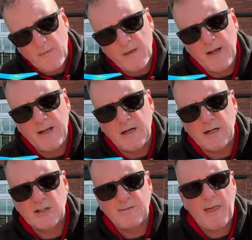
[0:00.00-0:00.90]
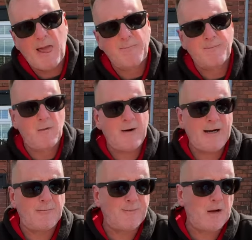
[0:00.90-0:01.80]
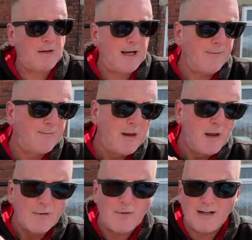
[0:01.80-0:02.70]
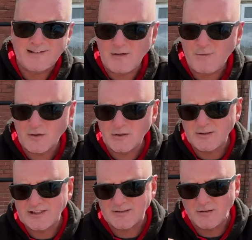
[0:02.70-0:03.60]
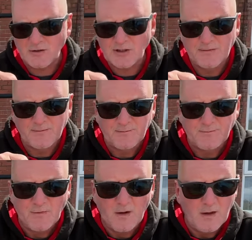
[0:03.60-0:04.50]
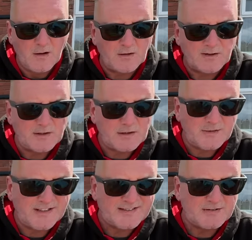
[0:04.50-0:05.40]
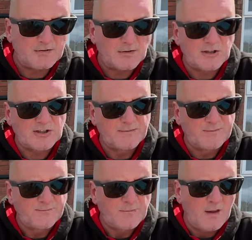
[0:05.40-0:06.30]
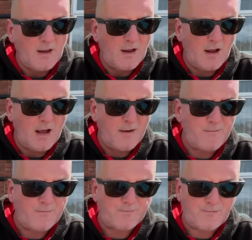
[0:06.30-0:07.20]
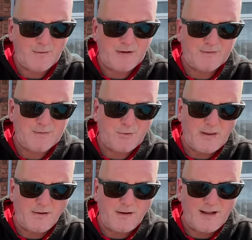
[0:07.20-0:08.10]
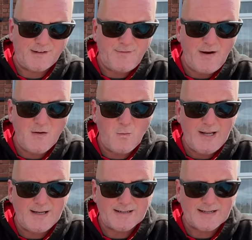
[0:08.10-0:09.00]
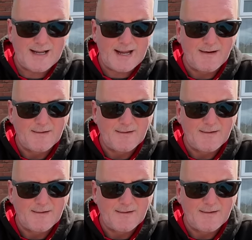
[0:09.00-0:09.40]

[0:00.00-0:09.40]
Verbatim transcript: They're nice. Wow, okay. Right, let's go in for the curry sauce, because the curry sauce, um, we have to put that under there. It's very windy today.